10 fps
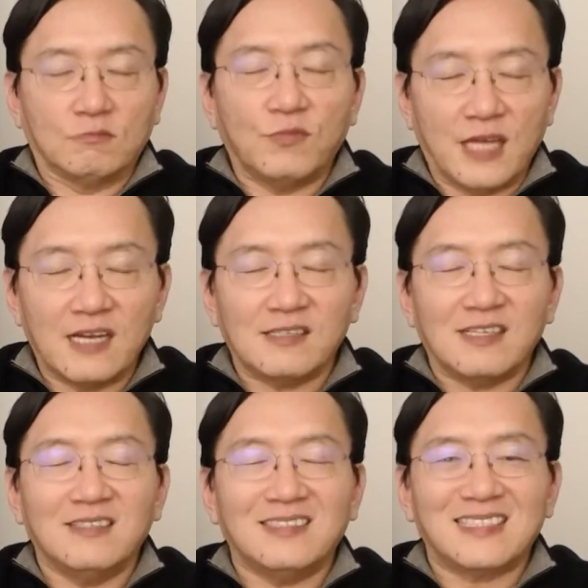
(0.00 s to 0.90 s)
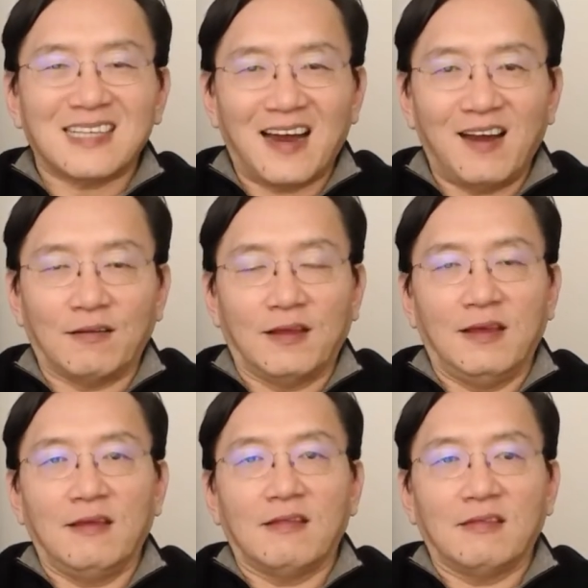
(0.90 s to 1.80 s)
That is
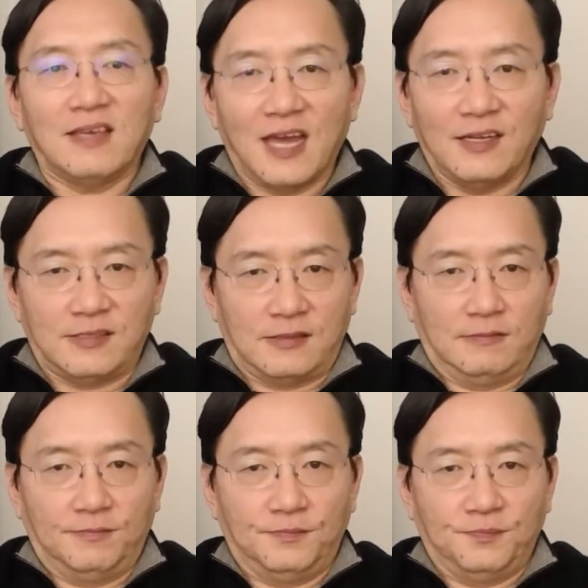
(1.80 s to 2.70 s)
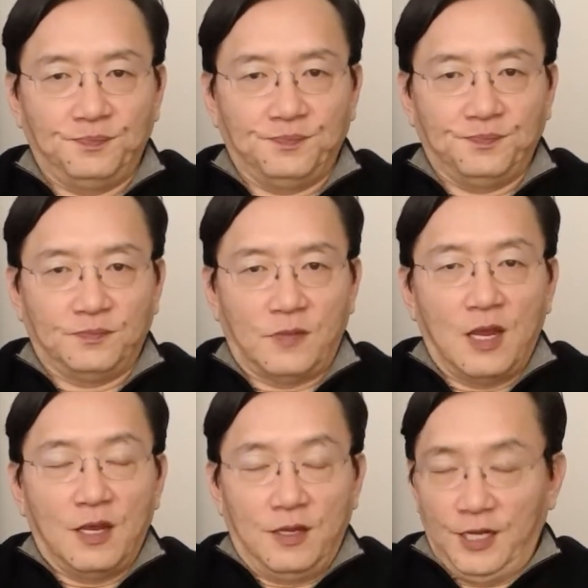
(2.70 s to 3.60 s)
entirely the case.
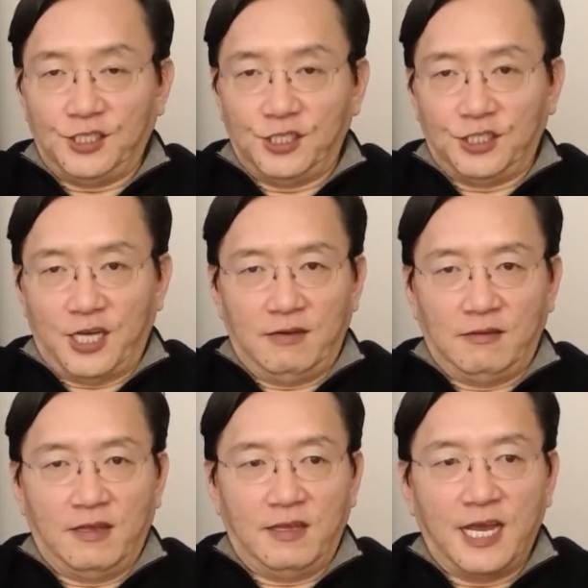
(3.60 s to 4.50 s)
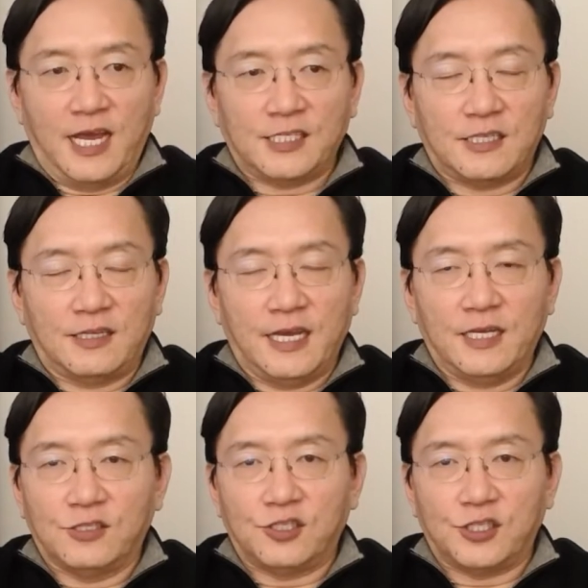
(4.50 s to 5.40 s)
It's entirely the case that they
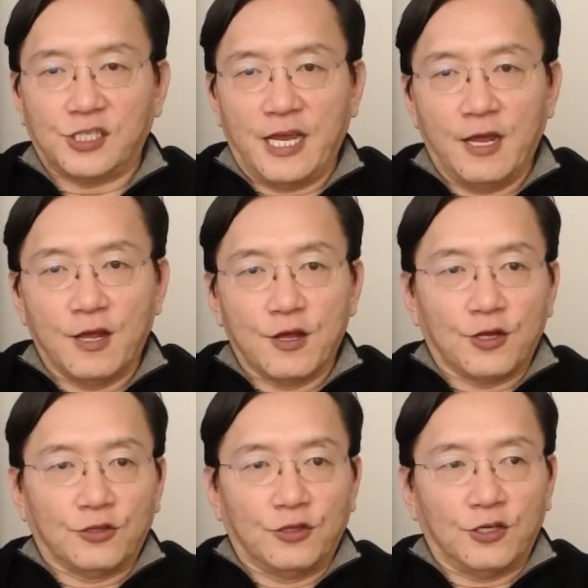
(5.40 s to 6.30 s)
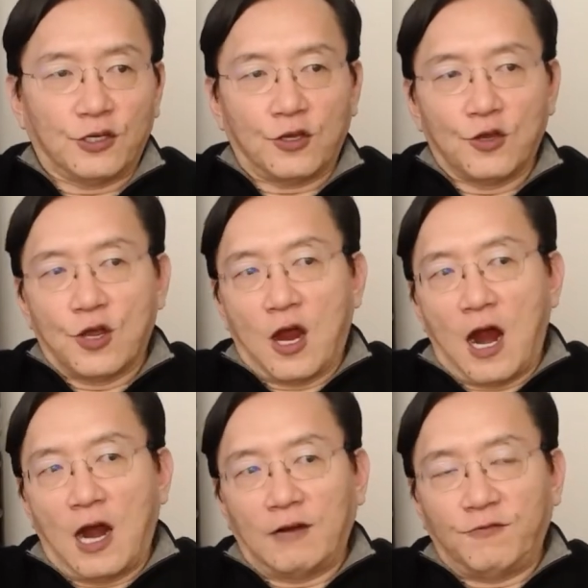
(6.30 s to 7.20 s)
could say, look,
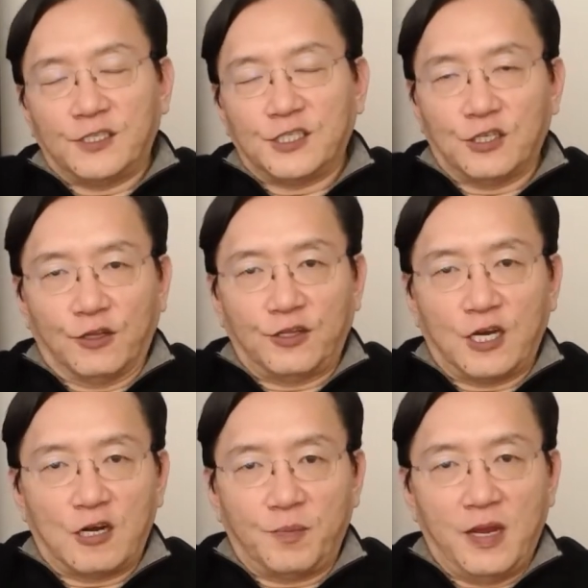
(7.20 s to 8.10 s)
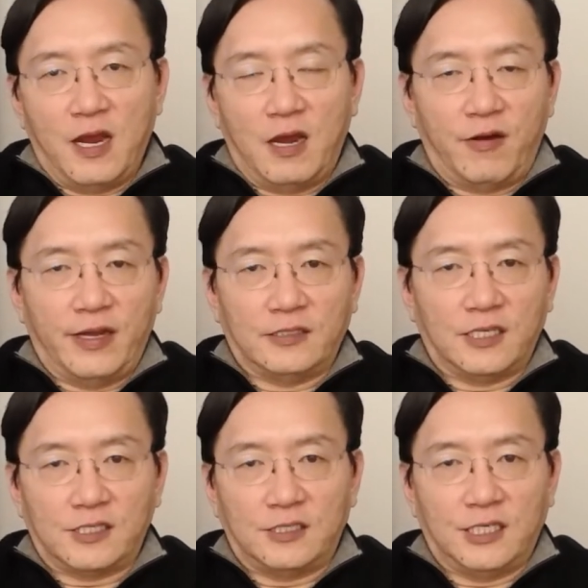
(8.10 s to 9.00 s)
our physical therapy area
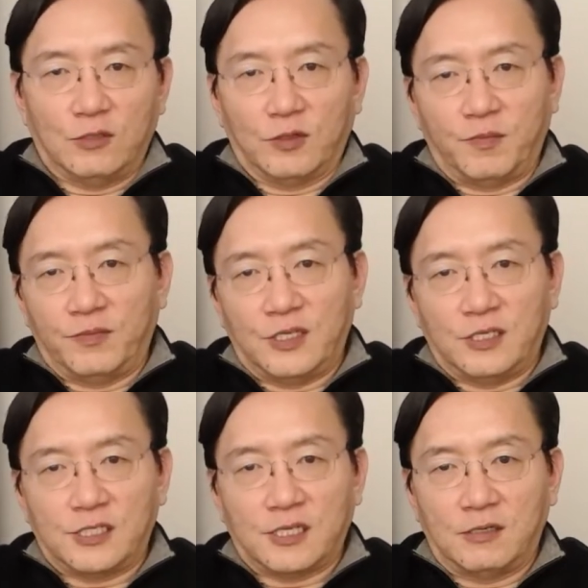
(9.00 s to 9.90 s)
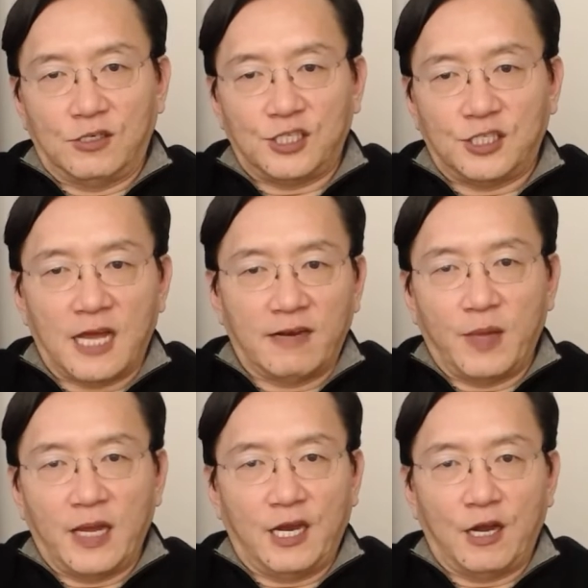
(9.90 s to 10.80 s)
doesn't deal with a certain set of
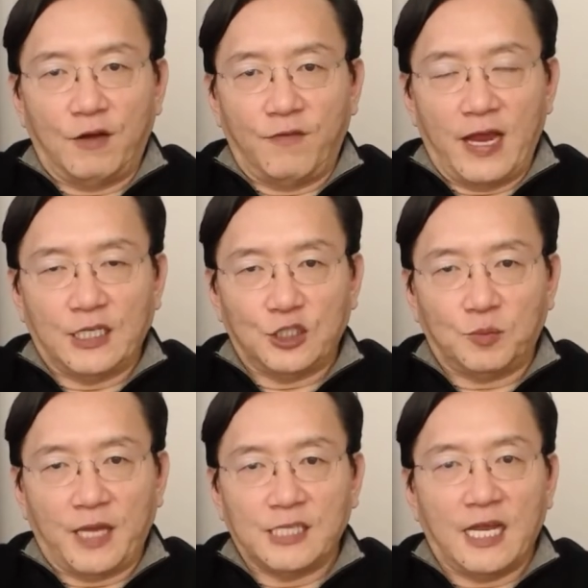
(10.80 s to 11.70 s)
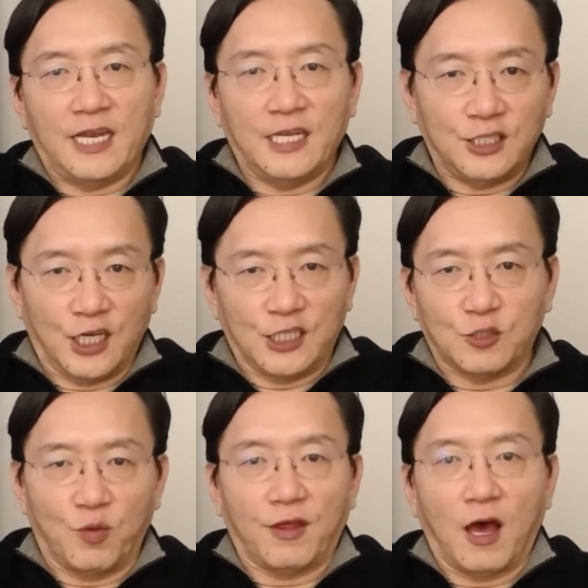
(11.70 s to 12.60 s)
Medicare Advantage plans, and it does
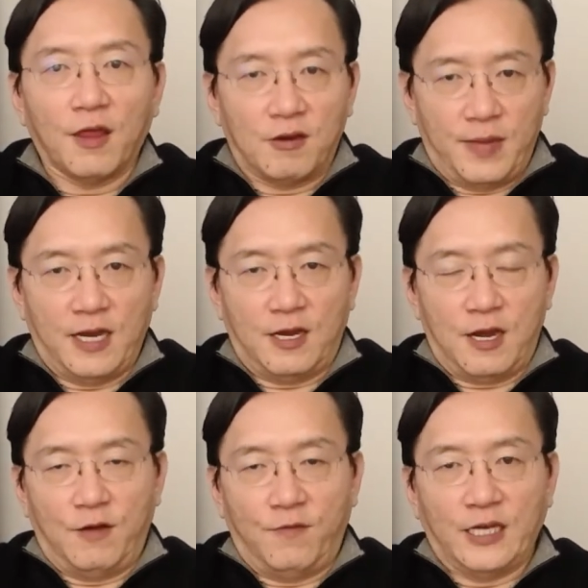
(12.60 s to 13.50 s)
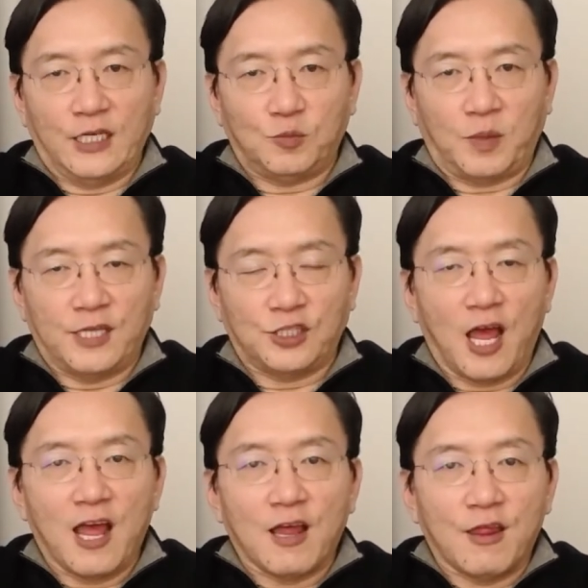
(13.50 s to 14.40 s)
with other Medicare Advantage plans.
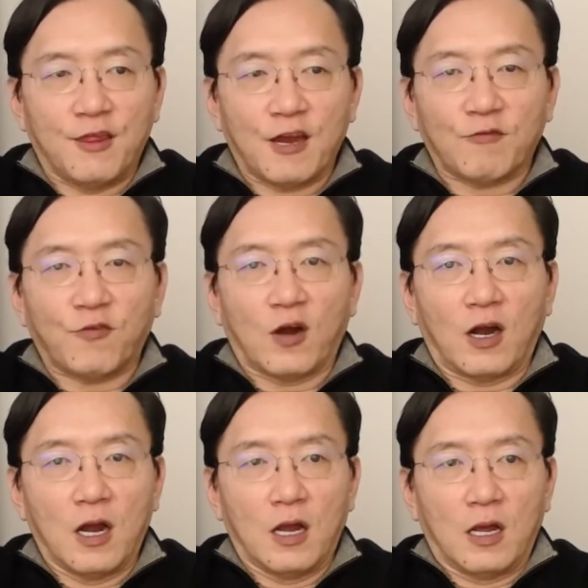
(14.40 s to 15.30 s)
Therefore,